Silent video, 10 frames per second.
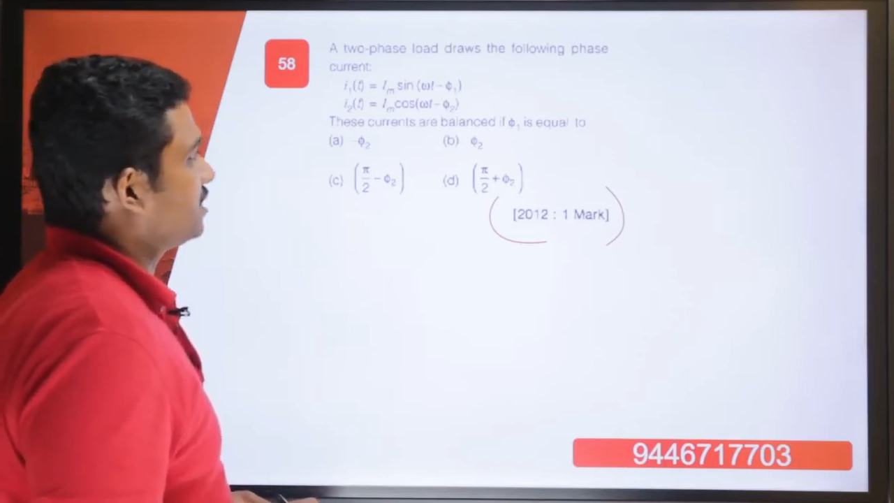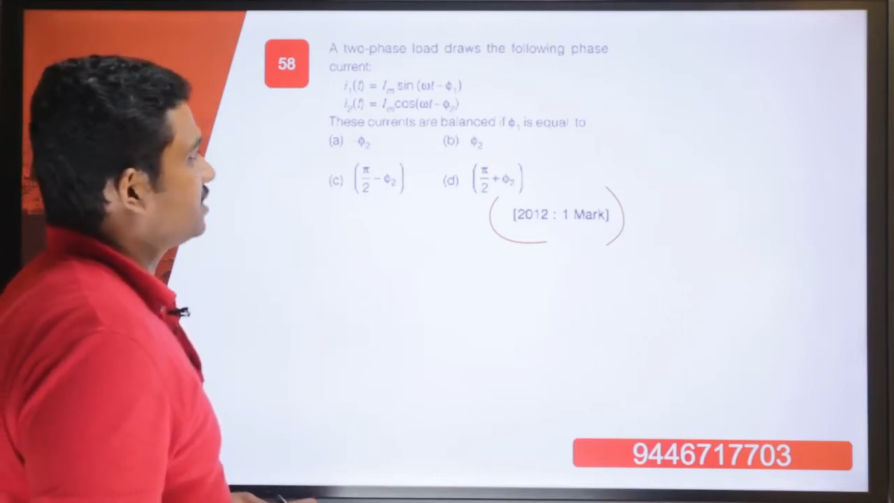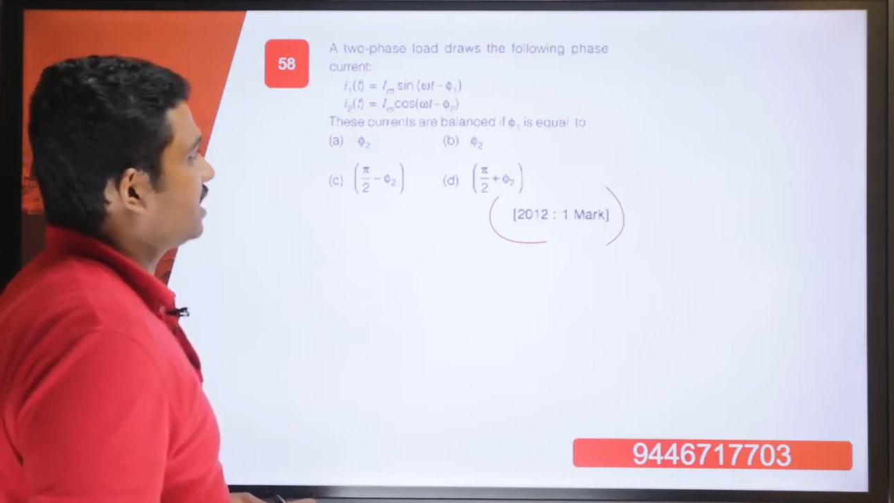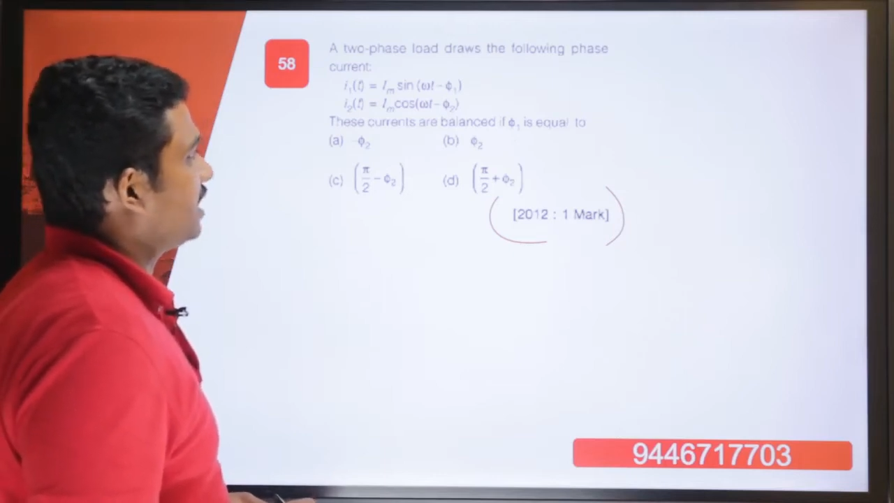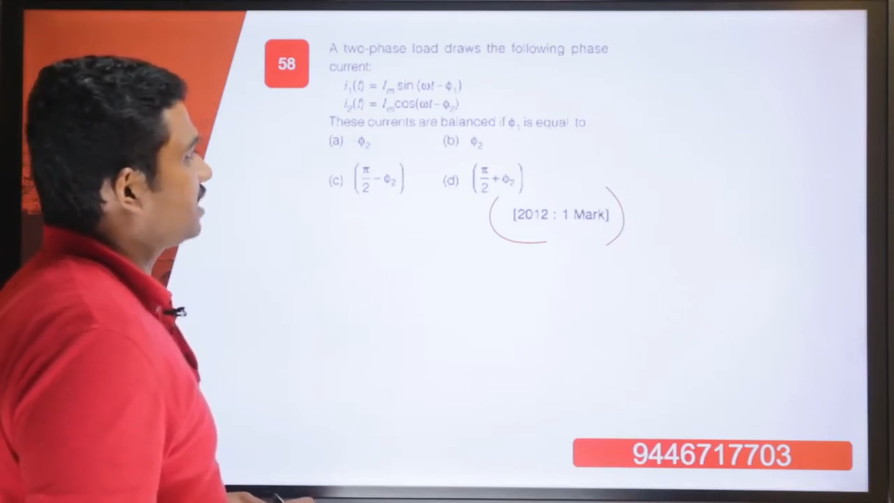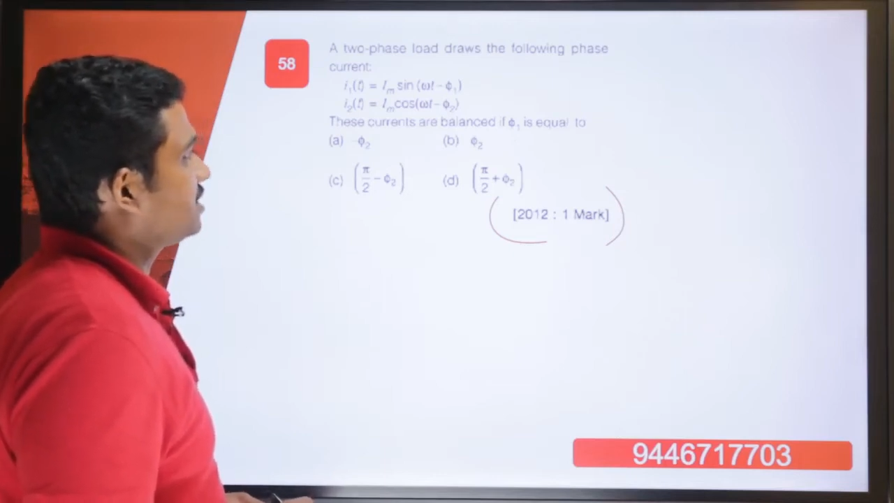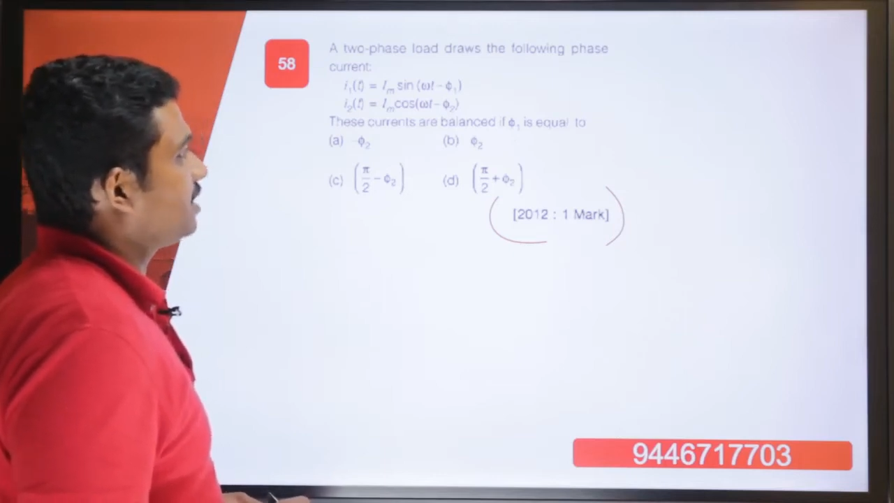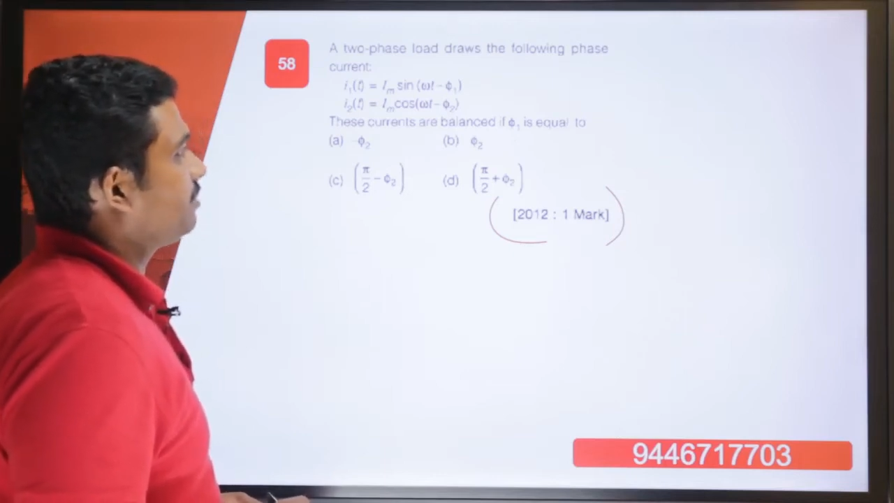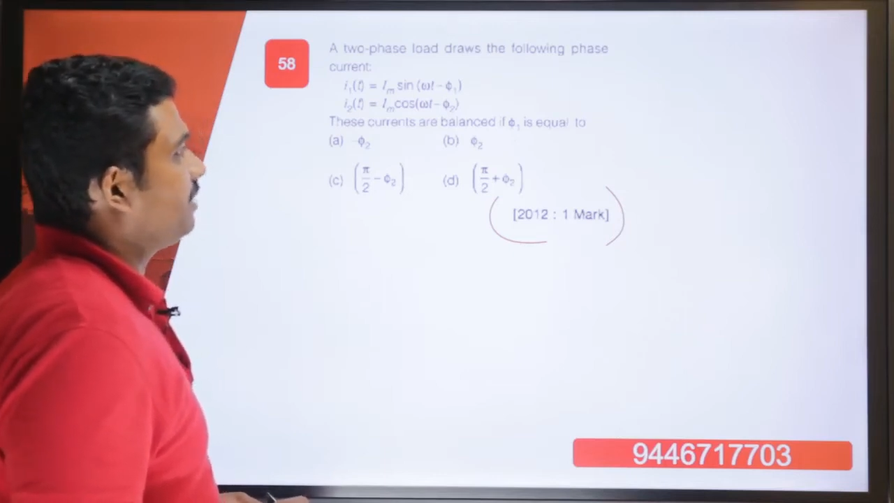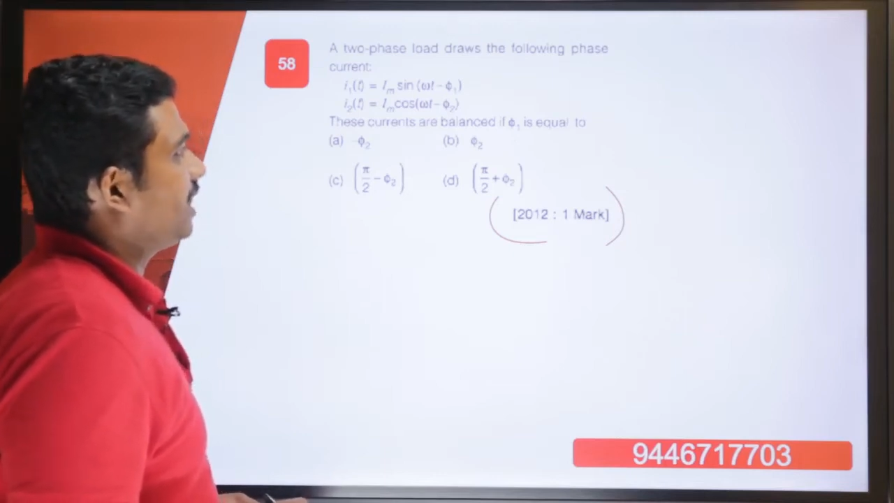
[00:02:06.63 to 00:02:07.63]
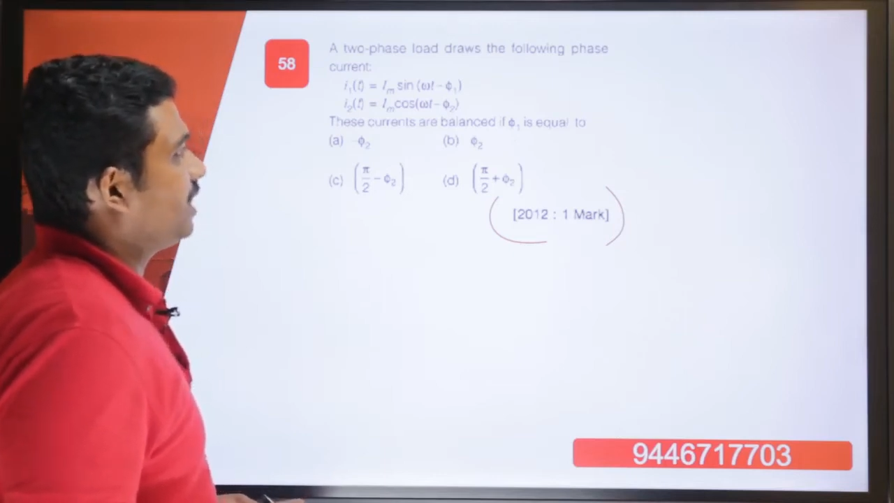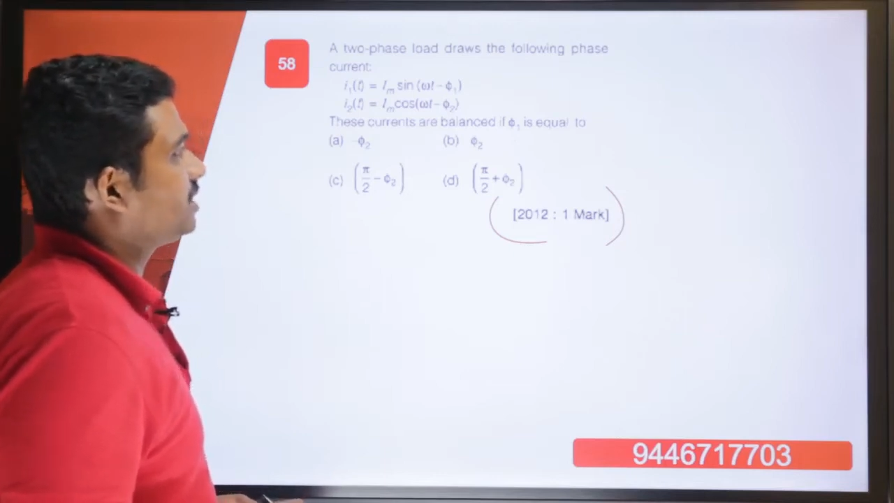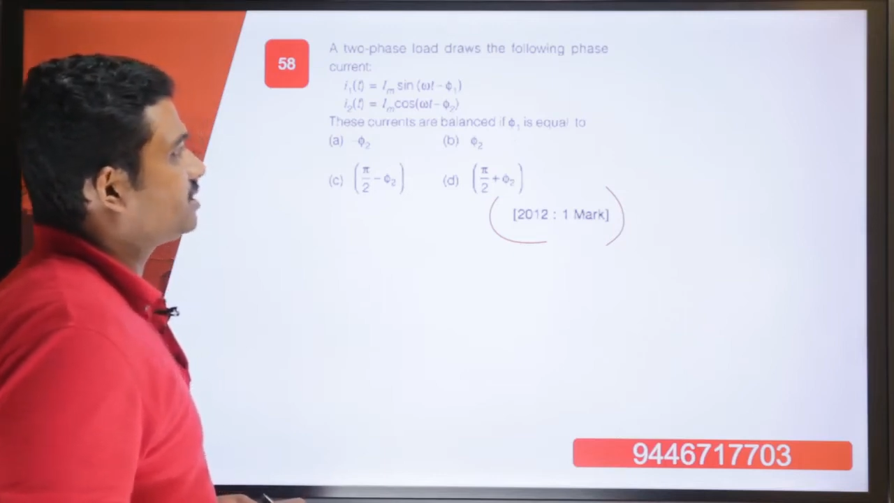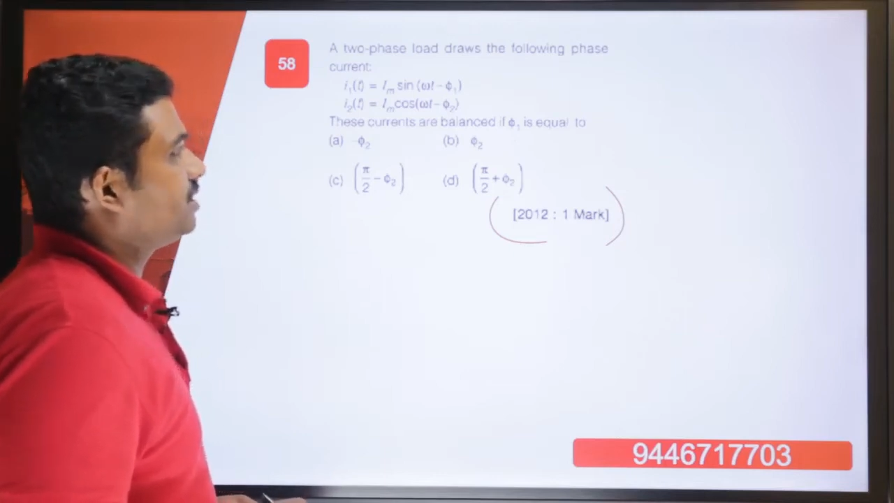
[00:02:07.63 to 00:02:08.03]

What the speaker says: The currents are balanced